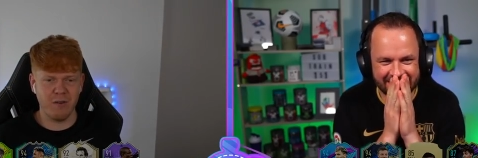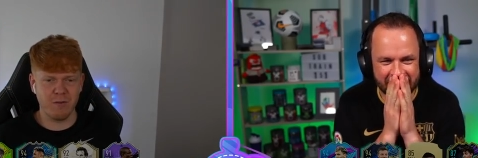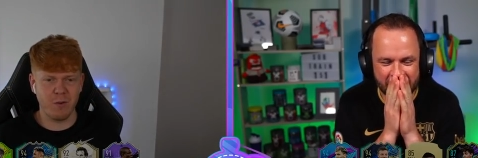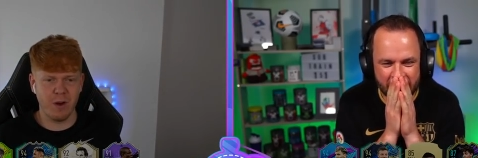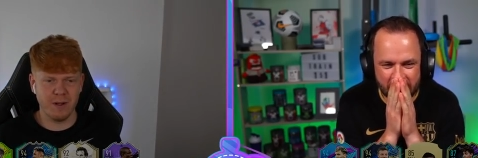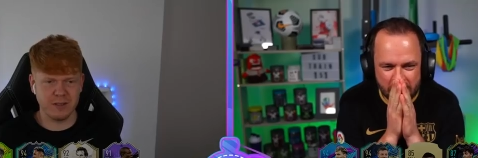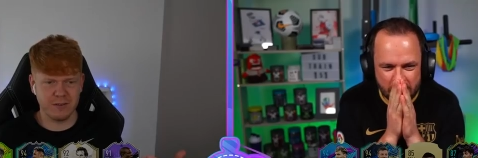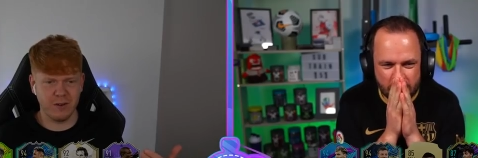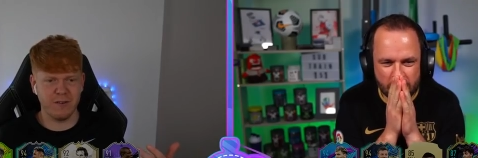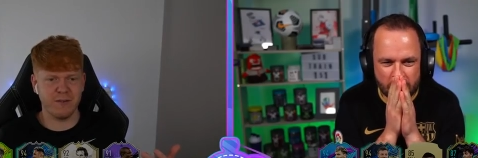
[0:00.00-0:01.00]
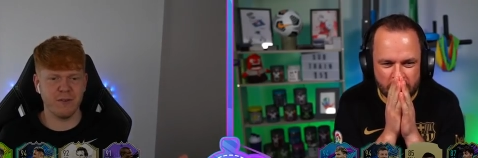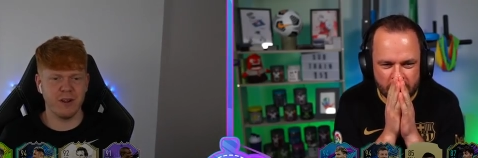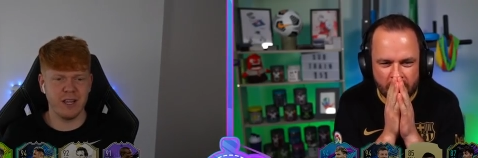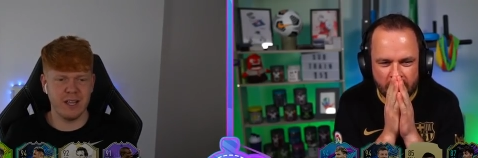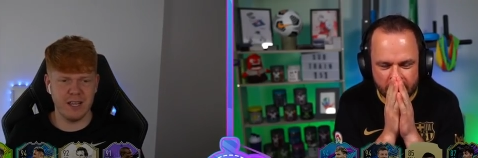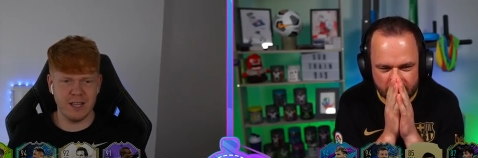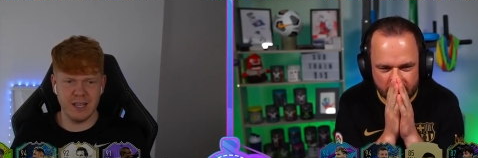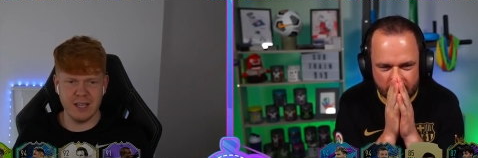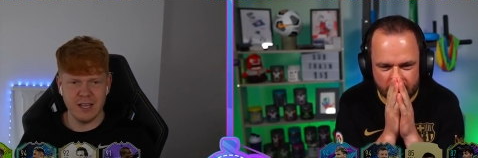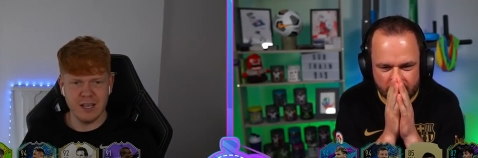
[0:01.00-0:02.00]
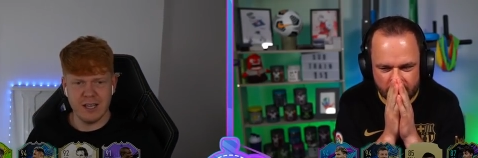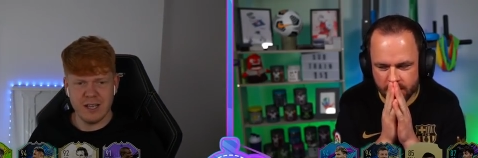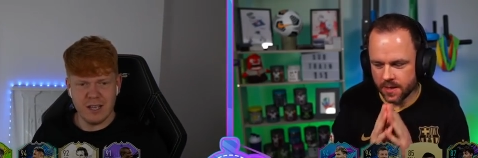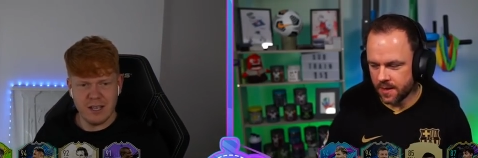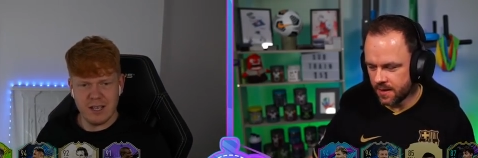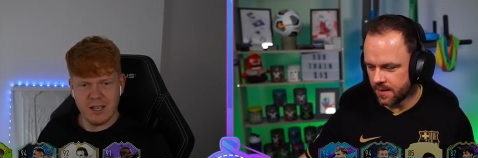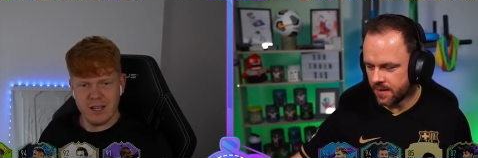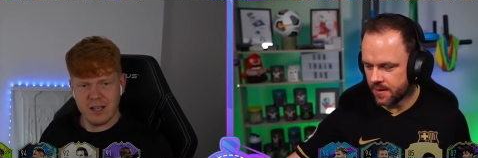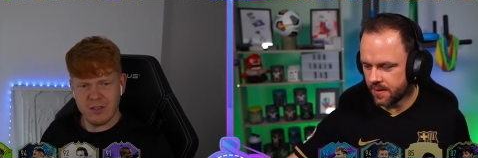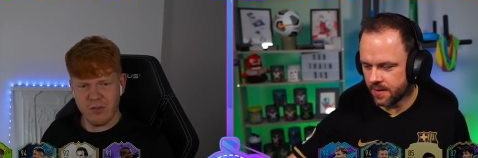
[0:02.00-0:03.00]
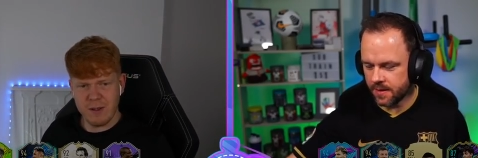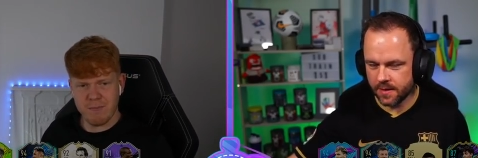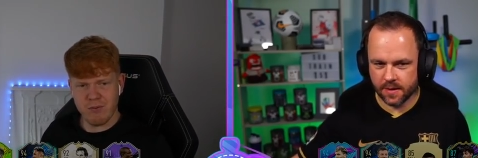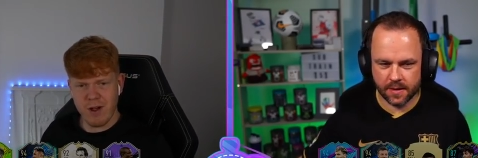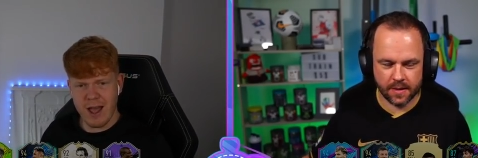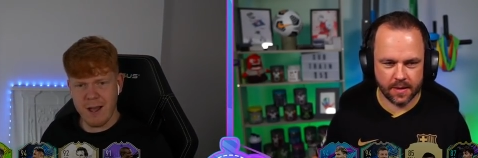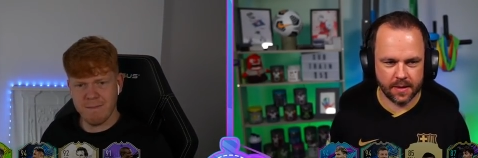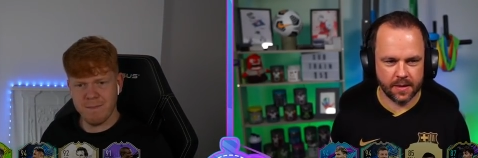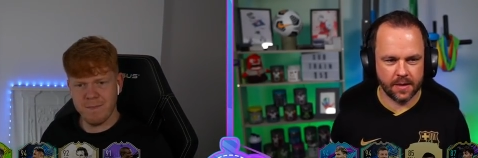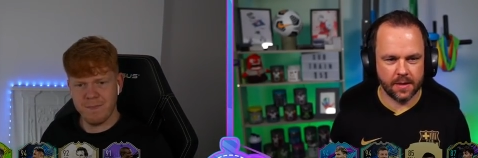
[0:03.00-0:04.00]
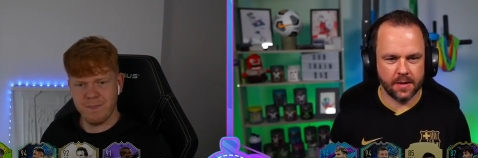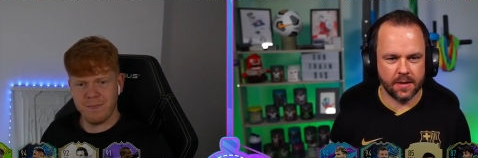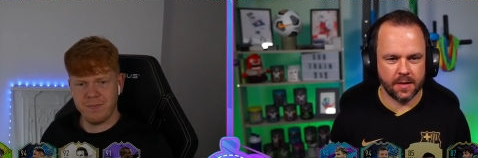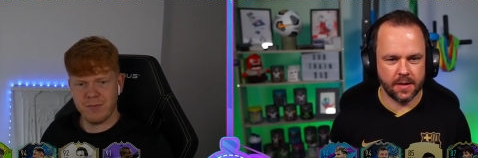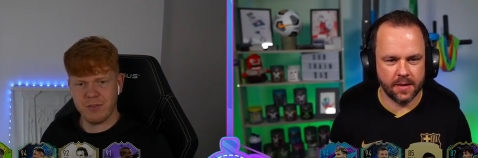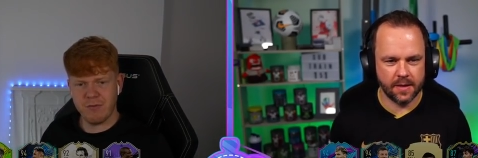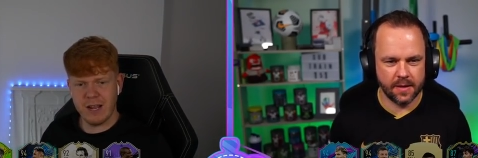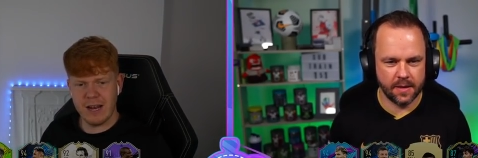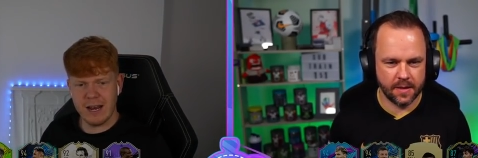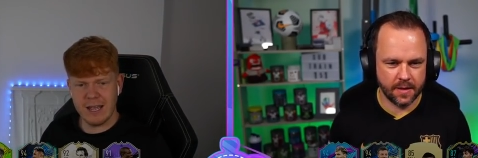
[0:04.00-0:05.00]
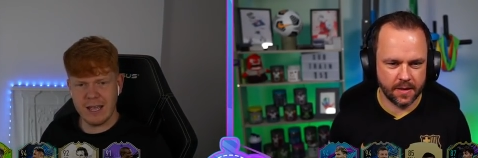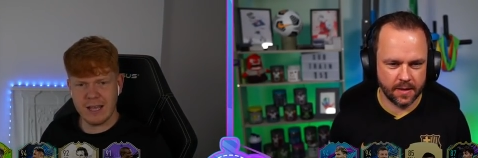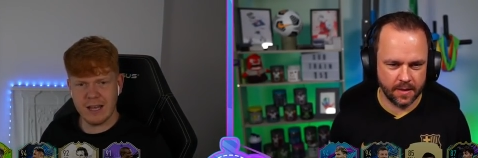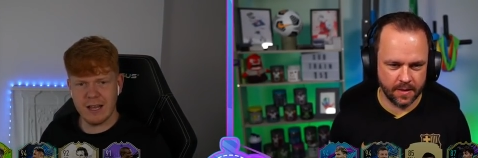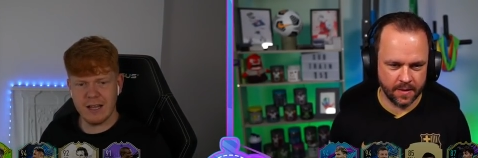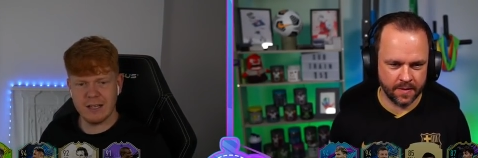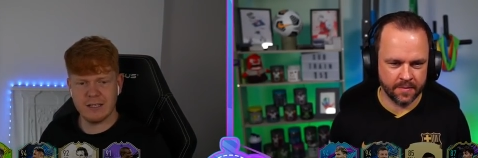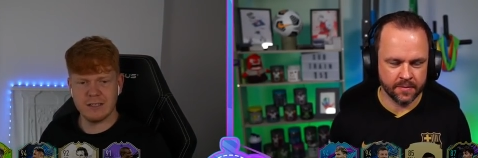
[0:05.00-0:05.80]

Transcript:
Speaker 1: requirements. I've got three Prem, 3 La Liga,